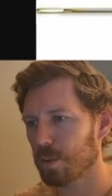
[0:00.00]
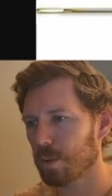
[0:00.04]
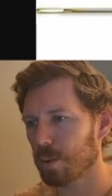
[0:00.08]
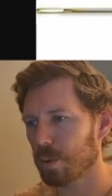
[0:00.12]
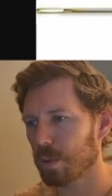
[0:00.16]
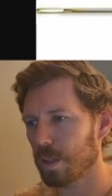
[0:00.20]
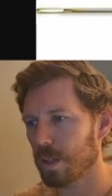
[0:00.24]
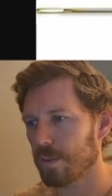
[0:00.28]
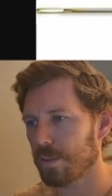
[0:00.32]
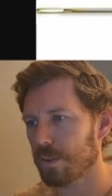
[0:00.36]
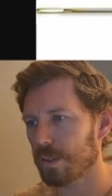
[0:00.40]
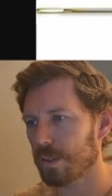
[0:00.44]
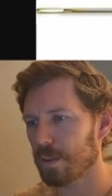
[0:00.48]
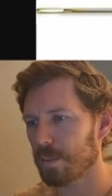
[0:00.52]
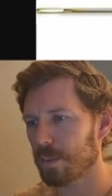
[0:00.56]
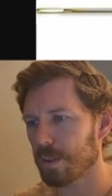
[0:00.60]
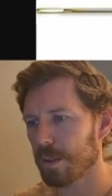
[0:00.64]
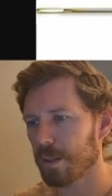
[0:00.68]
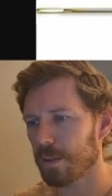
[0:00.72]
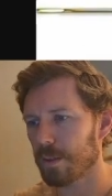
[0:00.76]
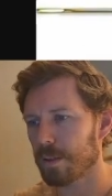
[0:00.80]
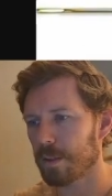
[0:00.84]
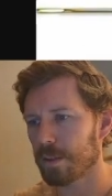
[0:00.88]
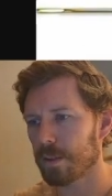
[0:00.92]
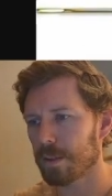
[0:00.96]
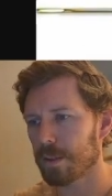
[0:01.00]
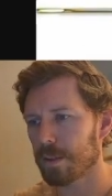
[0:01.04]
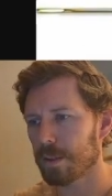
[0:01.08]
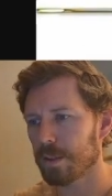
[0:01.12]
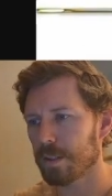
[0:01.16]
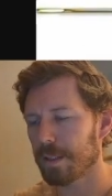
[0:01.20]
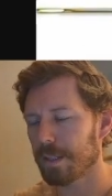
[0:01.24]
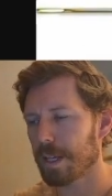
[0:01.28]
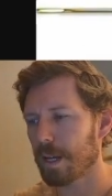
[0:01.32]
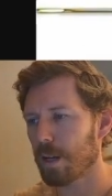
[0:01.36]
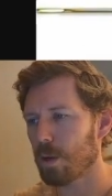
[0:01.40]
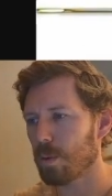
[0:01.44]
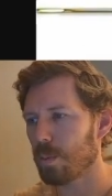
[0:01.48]
graphic about like
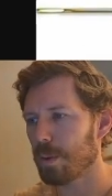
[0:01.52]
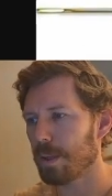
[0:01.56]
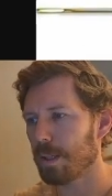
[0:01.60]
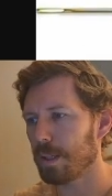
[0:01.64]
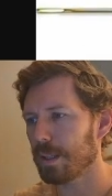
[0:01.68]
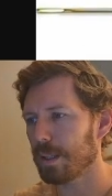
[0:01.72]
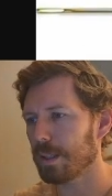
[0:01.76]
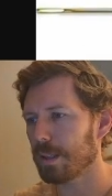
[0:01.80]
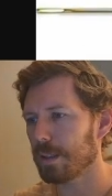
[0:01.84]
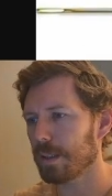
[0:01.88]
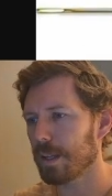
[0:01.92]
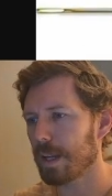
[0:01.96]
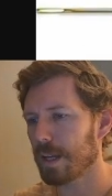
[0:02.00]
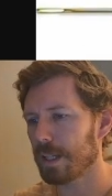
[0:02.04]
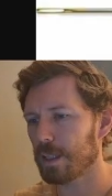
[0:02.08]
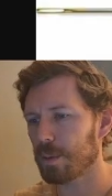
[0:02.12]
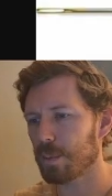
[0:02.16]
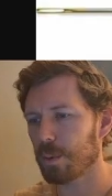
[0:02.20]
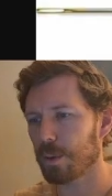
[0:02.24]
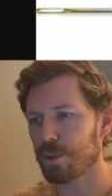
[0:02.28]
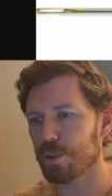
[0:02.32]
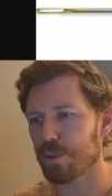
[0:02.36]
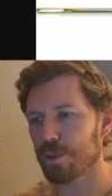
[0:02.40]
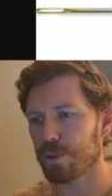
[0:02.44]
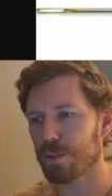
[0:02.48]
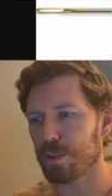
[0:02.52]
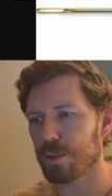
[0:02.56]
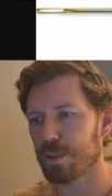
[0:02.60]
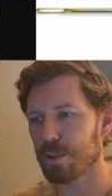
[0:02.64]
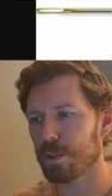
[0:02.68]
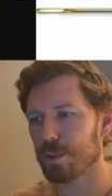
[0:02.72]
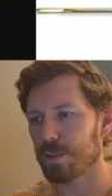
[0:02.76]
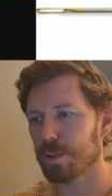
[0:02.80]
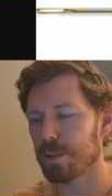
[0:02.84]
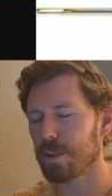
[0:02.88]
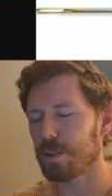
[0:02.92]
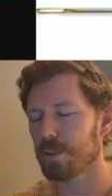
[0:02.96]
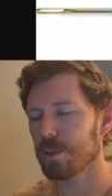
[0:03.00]
how big acupuncture
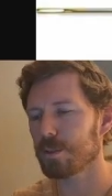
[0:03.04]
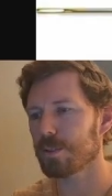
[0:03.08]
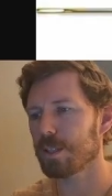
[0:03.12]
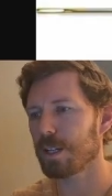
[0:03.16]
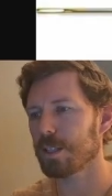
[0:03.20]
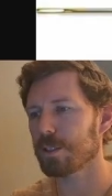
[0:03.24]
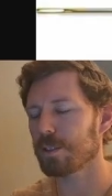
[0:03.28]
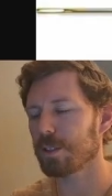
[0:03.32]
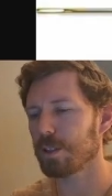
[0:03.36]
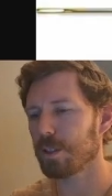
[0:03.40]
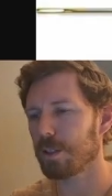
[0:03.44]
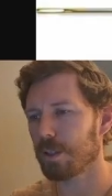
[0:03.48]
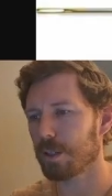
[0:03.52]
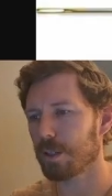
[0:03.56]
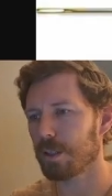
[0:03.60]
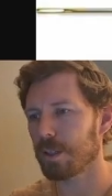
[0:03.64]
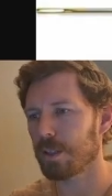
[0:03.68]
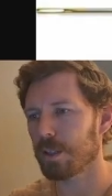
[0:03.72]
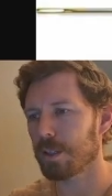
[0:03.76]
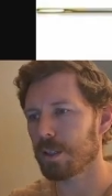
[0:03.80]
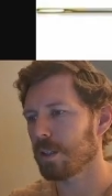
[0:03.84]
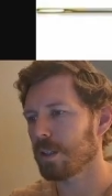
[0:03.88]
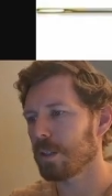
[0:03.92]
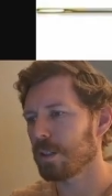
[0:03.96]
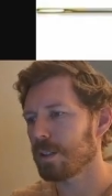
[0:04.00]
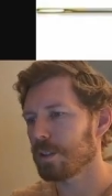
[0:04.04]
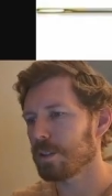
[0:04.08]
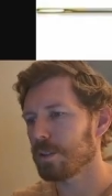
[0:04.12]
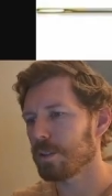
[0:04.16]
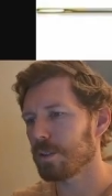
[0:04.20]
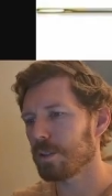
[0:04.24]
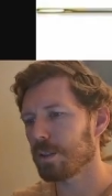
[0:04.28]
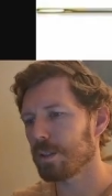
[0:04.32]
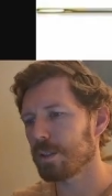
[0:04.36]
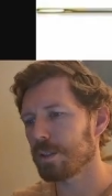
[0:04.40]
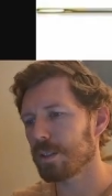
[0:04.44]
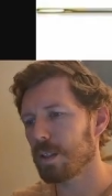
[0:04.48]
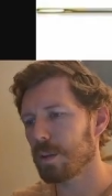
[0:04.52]
needles actually are. So you
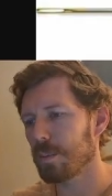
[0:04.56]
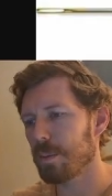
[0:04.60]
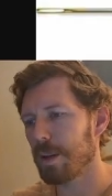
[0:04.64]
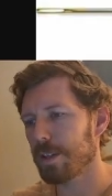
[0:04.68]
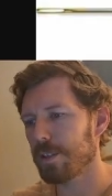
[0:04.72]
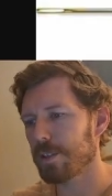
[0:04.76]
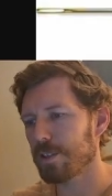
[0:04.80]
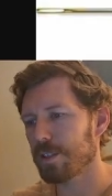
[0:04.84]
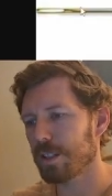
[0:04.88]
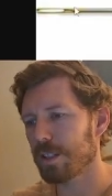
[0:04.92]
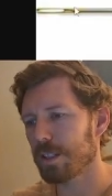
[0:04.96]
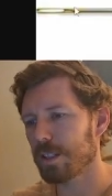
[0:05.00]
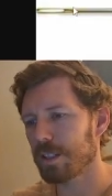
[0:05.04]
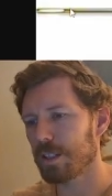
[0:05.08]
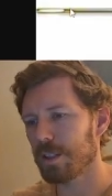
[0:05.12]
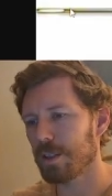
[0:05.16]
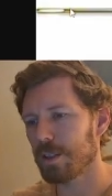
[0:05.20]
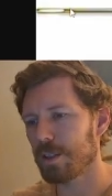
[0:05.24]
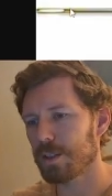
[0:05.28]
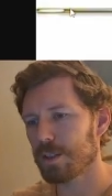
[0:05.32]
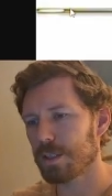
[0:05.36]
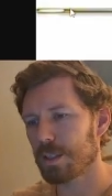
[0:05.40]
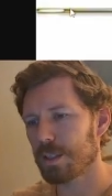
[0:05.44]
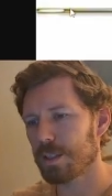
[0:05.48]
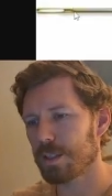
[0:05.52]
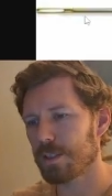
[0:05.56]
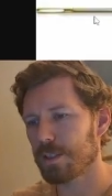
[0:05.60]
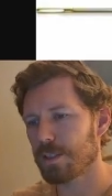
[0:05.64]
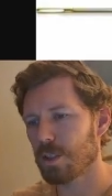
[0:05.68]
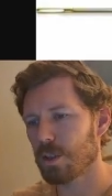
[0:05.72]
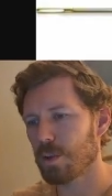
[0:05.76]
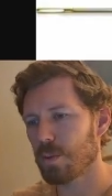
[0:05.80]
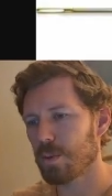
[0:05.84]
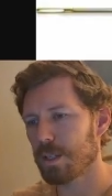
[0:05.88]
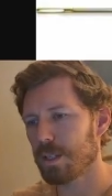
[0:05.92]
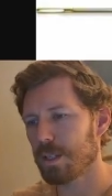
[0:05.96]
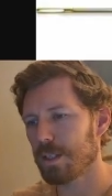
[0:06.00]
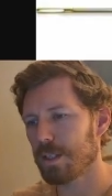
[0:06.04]
can see the matchstick. Here's a
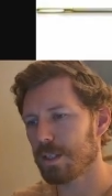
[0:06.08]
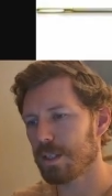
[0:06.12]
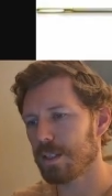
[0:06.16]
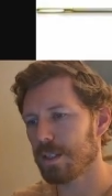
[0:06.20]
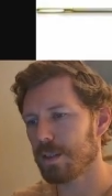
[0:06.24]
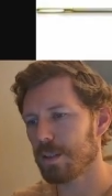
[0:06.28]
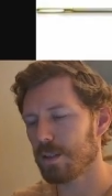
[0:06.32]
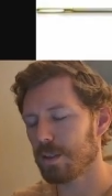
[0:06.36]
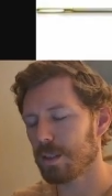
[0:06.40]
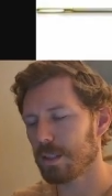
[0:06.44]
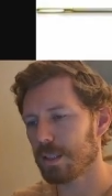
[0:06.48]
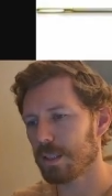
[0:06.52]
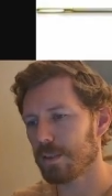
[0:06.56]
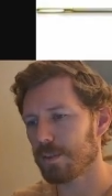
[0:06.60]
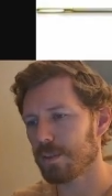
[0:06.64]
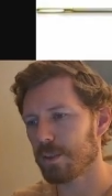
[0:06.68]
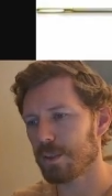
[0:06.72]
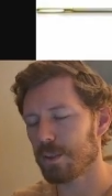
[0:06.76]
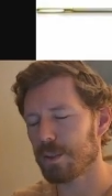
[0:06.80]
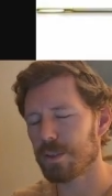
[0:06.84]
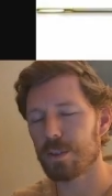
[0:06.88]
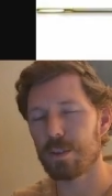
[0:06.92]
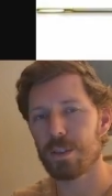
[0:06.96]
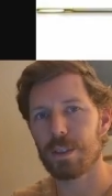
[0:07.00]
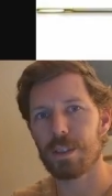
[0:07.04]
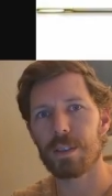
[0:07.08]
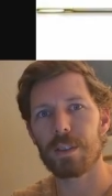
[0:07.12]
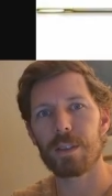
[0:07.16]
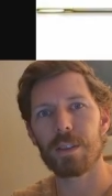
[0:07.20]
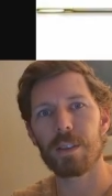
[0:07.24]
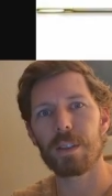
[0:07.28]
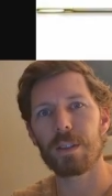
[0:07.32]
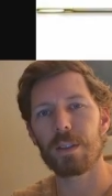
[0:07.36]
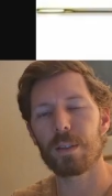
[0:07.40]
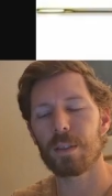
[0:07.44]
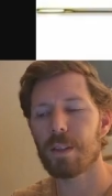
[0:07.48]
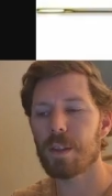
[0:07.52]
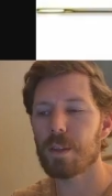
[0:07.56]
sewing needle, like if you're using
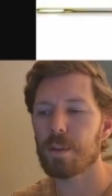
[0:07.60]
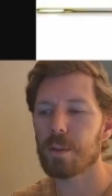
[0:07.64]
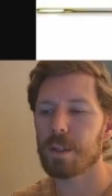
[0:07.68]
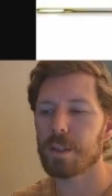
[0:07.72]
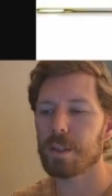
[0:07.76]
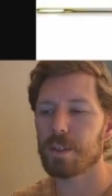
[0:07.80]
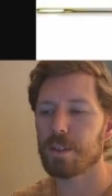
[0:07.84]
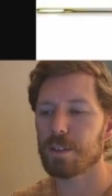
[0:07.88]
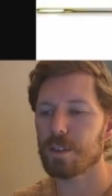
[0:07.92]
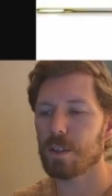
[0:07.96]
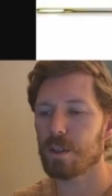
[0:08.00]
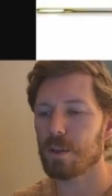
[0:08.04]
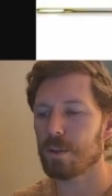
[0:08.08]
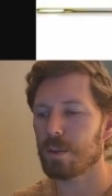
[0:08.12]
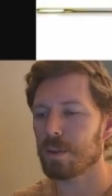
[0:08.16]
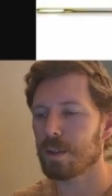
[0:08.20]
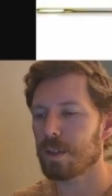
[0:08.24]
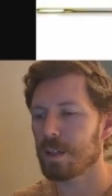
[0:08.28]
needle and thread to sew.